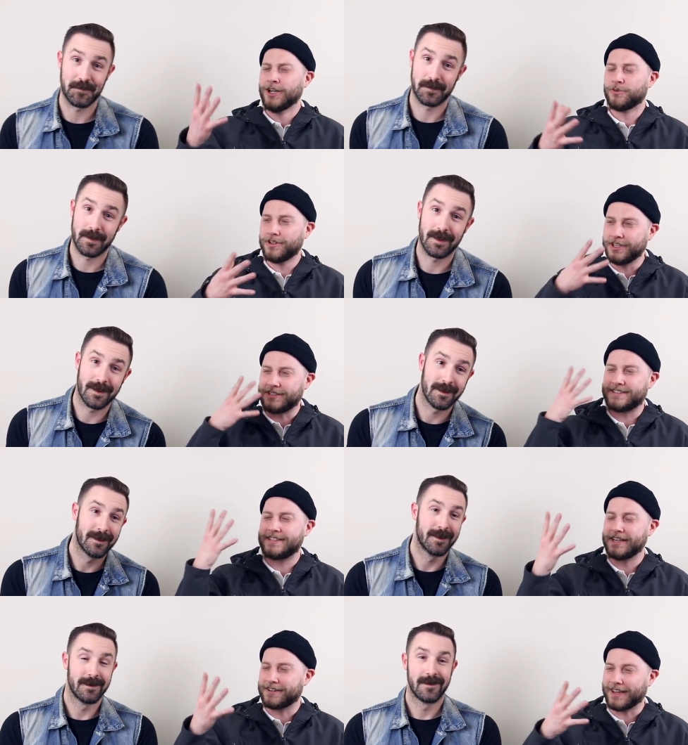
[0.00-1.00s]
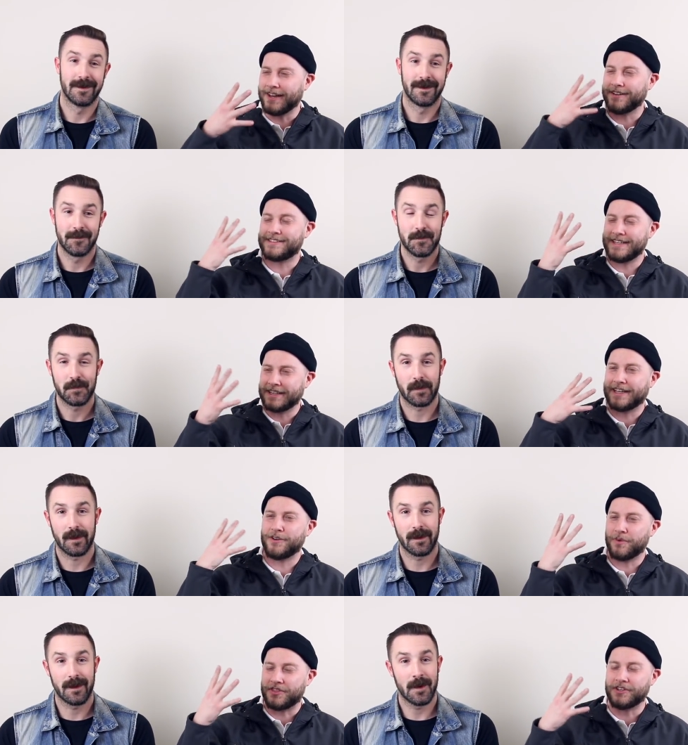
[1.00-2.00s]
Speaker 1: Really sink
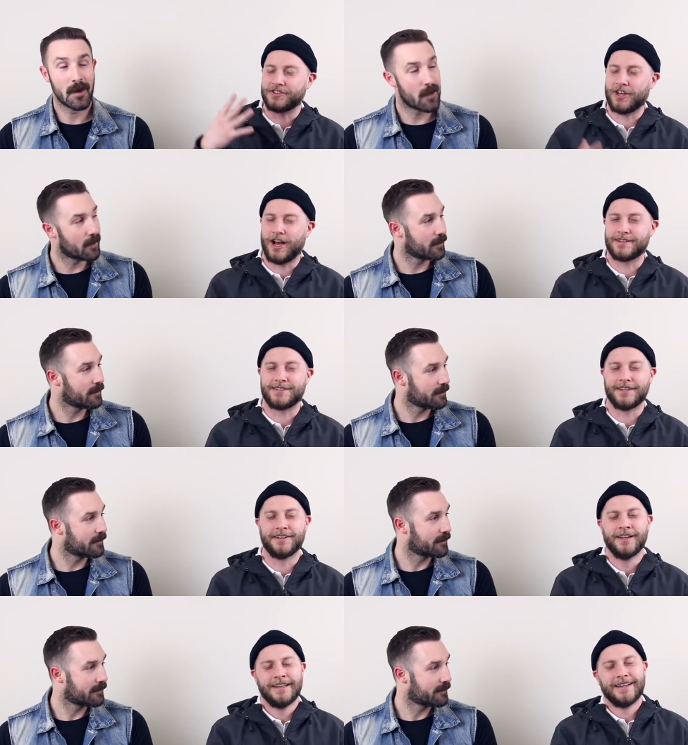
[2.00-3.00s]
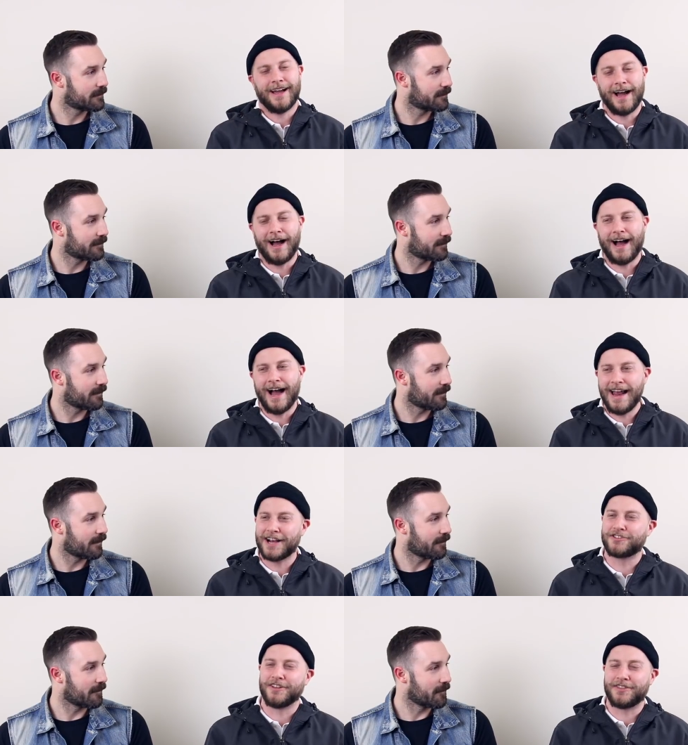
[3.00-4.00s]
in with his thoughts. And I
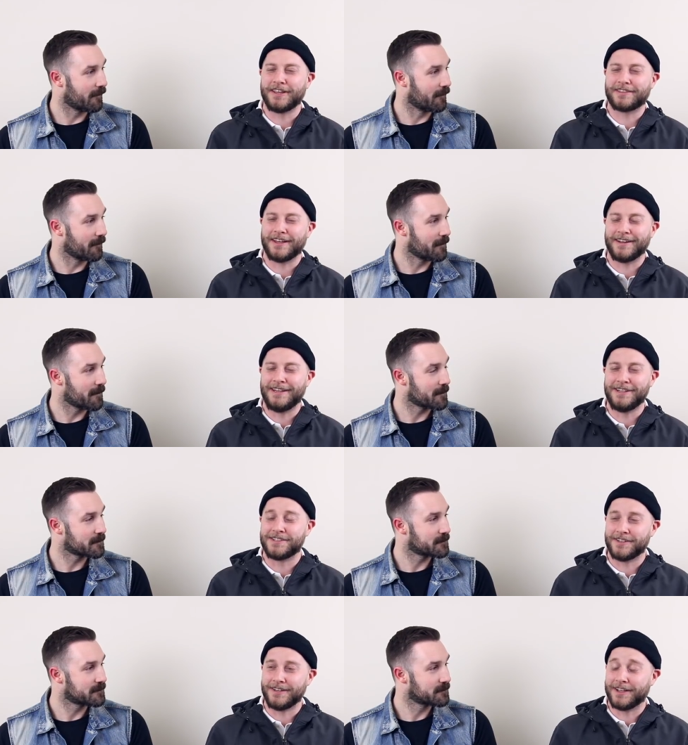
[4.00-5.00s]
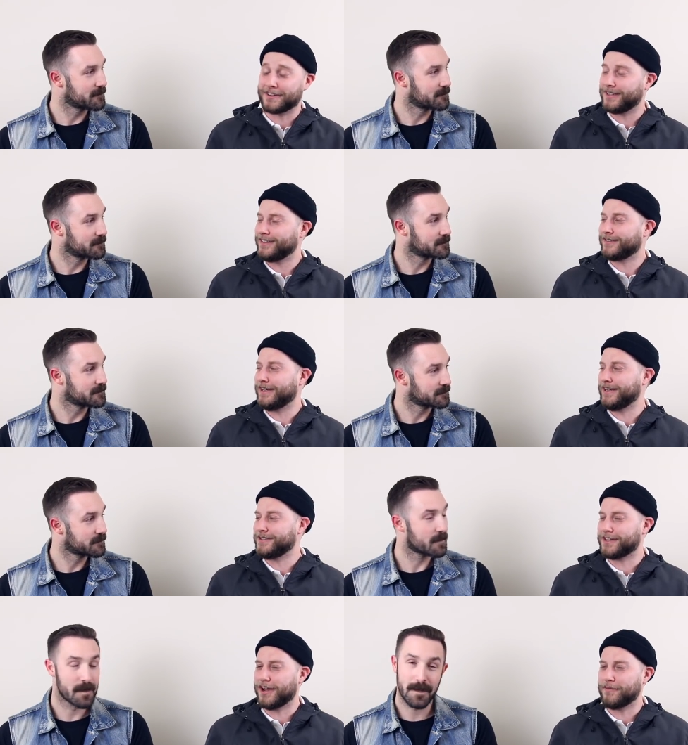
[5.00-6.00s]
actually think that he's in Italy.
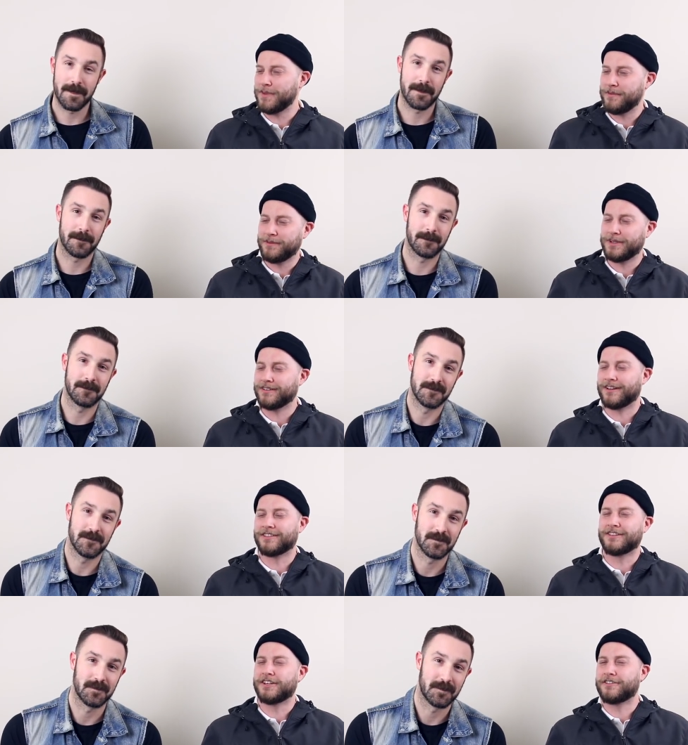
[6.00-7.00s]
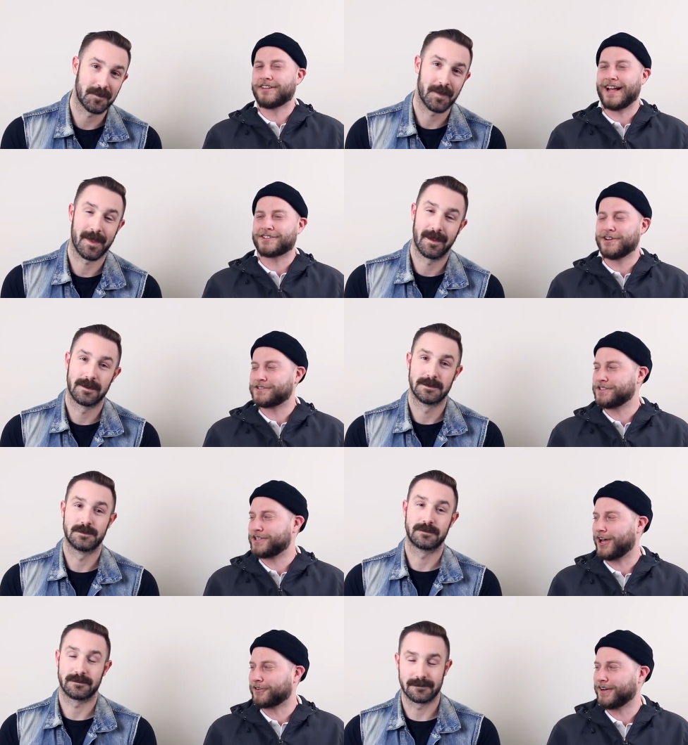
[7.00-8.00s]
He's maybe a little lactose
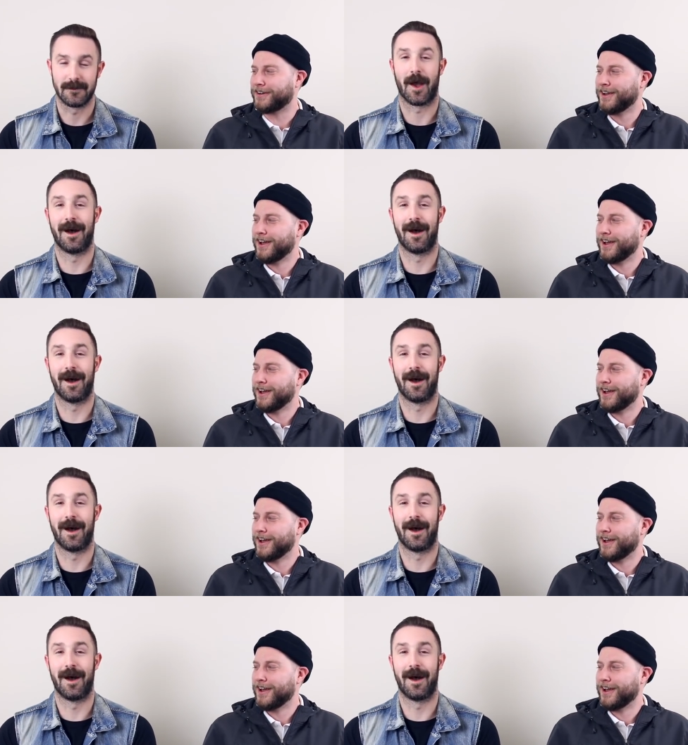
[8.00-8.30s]
intolerant.